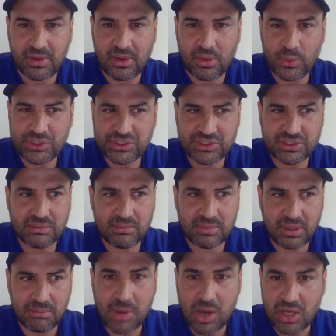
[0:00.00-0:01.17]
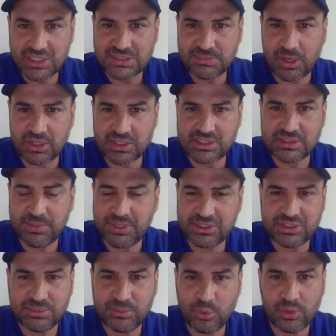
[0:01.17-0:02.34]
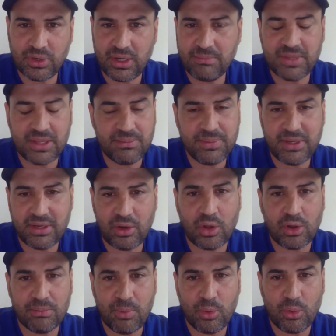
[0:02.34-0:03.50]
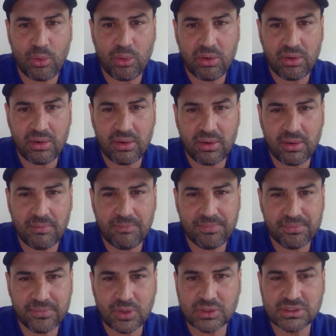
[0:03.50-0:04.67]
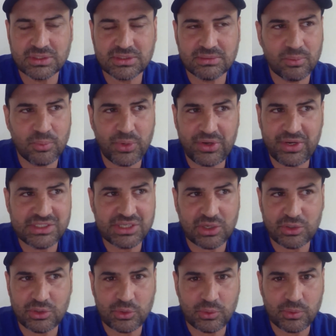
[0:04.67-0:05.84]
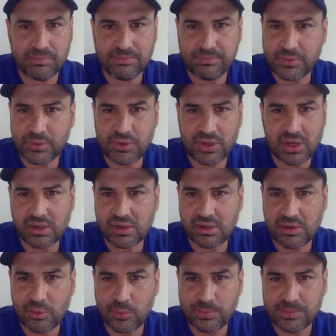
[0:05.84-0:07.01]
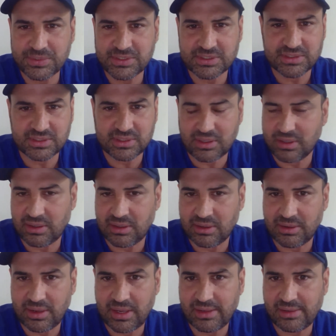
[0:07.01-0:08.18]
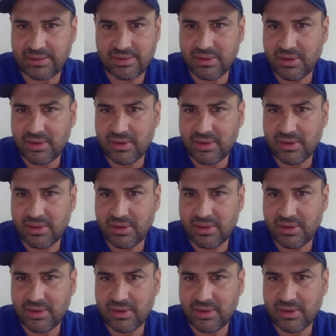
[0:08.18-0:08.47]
which is a mass participation program, there'd be a lot more, because we reach out to younger groups, and